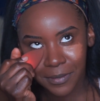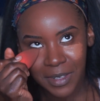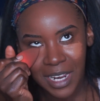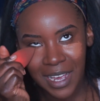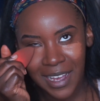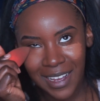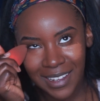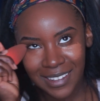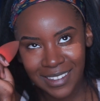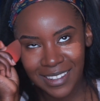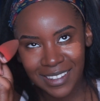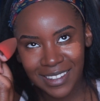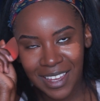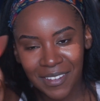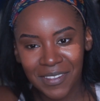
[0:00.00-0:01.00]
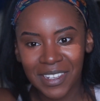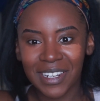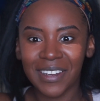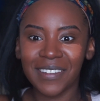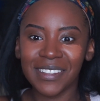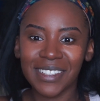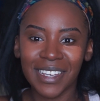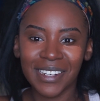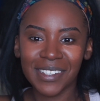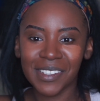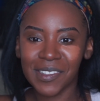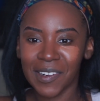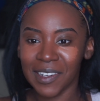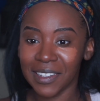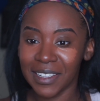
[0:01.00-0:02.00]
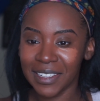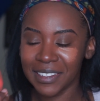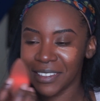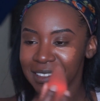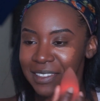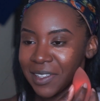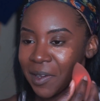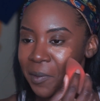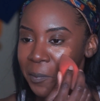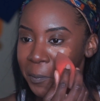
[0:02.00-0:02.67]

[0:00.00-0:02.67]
I think in that video I was kind of struggling, so.